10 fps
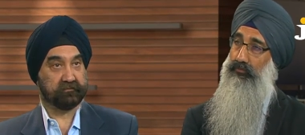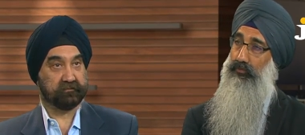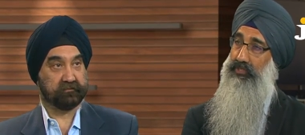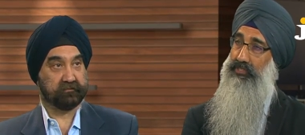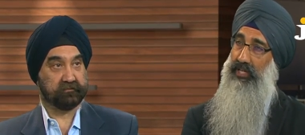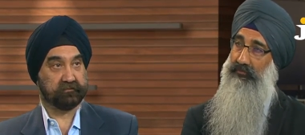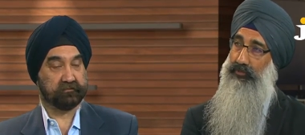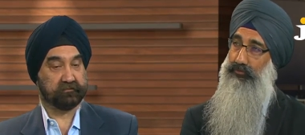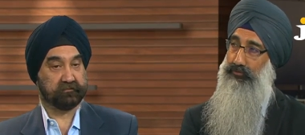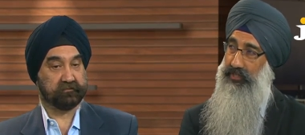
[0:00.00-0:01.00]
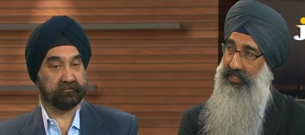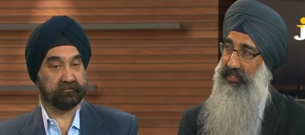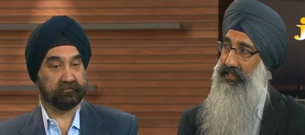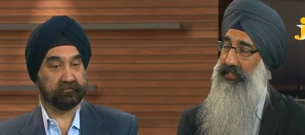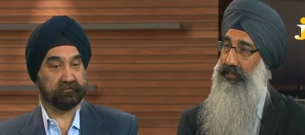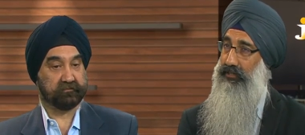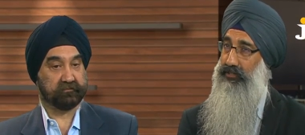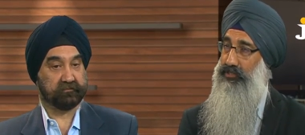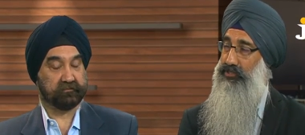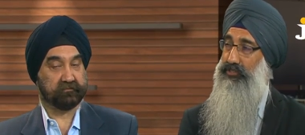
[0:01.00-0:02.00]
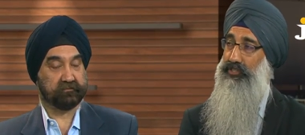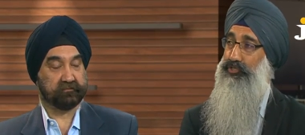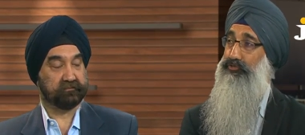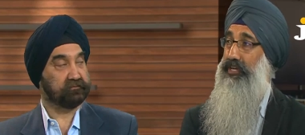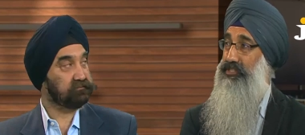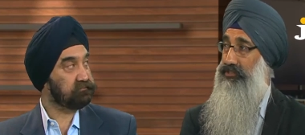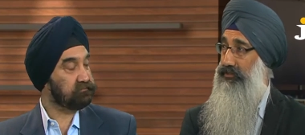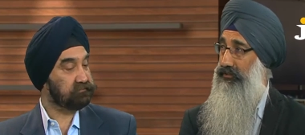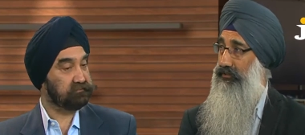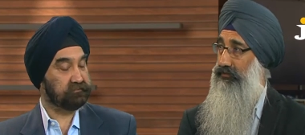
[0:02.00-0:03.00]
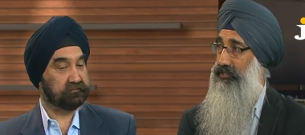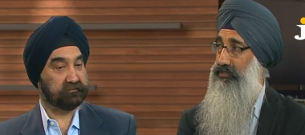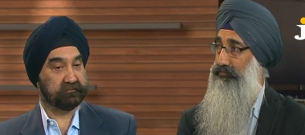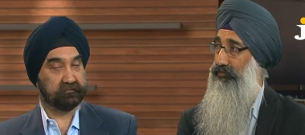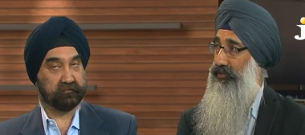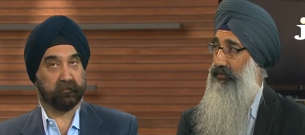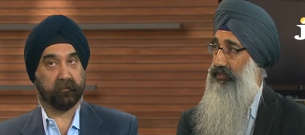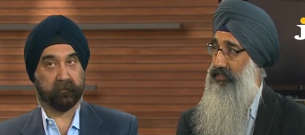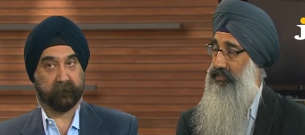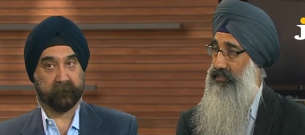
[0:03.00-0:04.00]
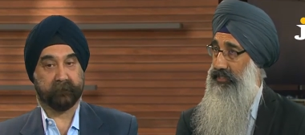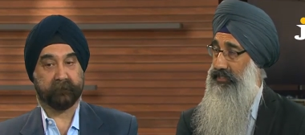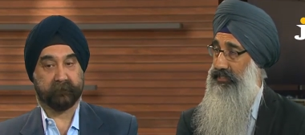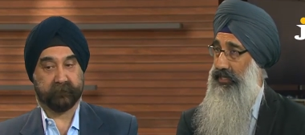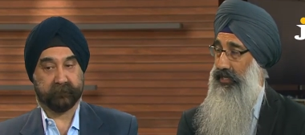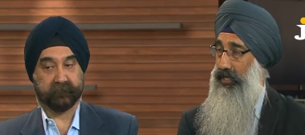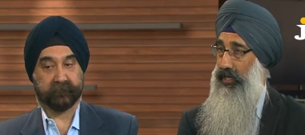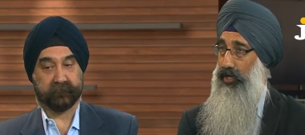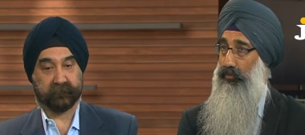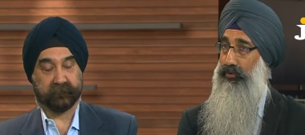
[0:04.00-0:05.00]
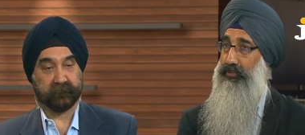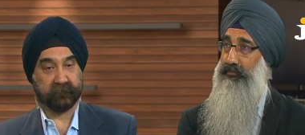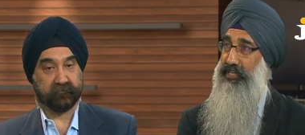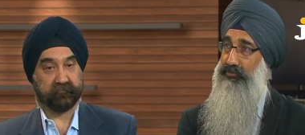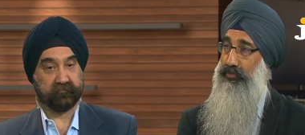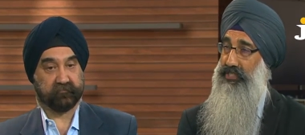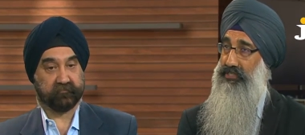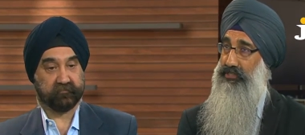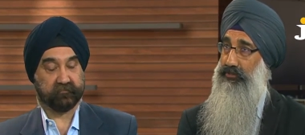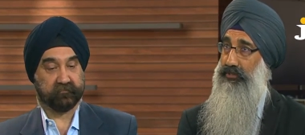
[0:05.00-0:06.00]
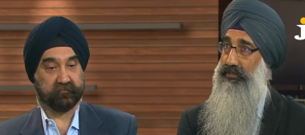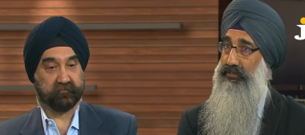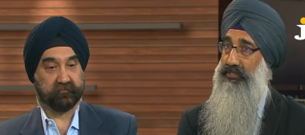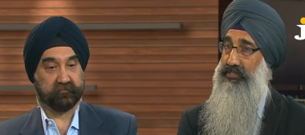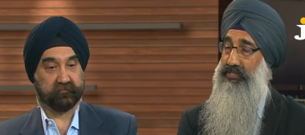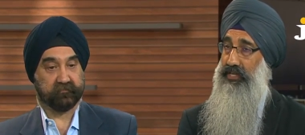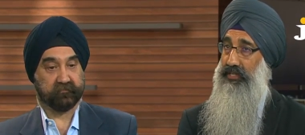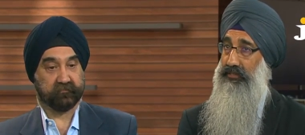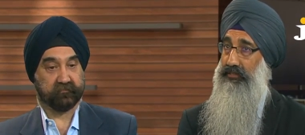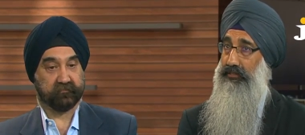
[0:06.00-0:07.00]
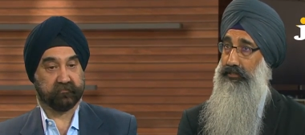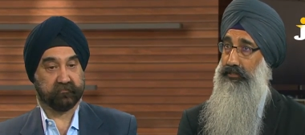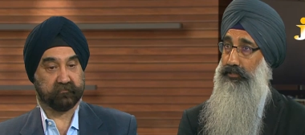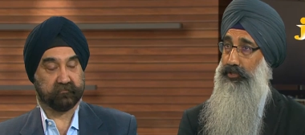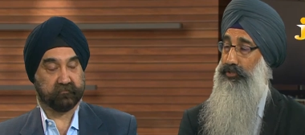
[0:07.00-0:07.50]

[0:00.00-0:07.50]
Speaker 1: we still haven't really understood the treasure of his profound insights. One of the best ways that you can understand uh, a